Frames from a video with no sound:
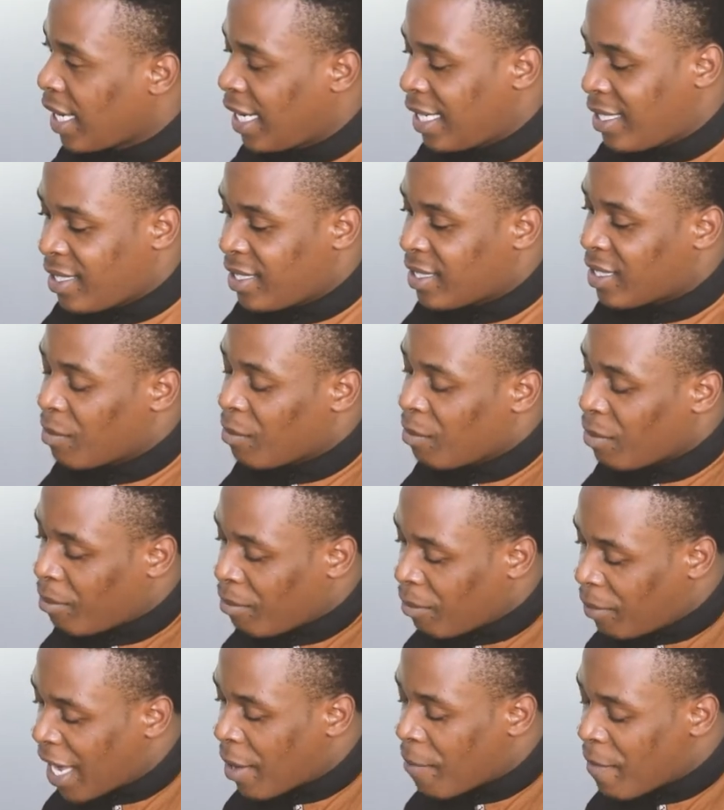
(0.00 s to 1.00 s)
It is
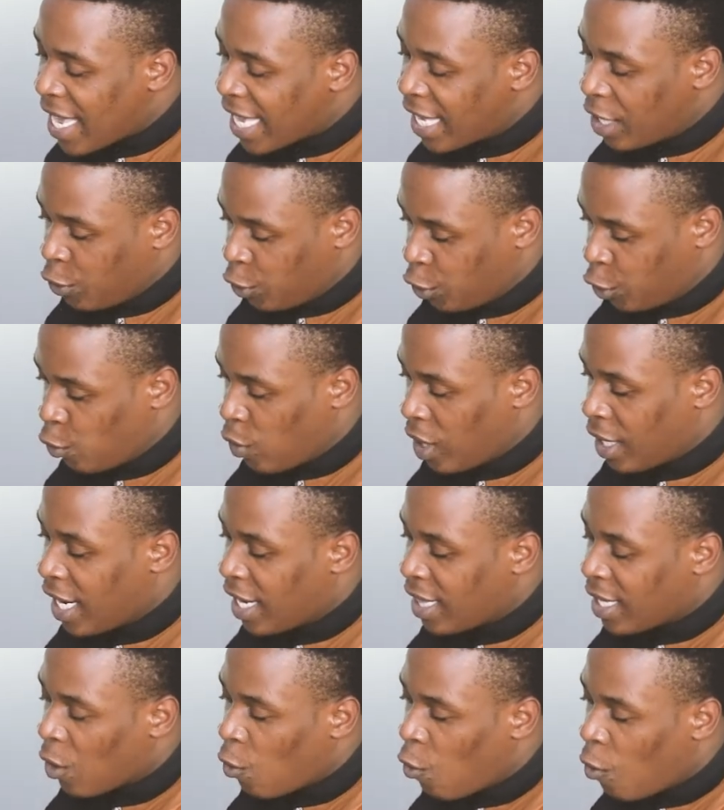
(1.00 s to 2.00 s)
by making sure that the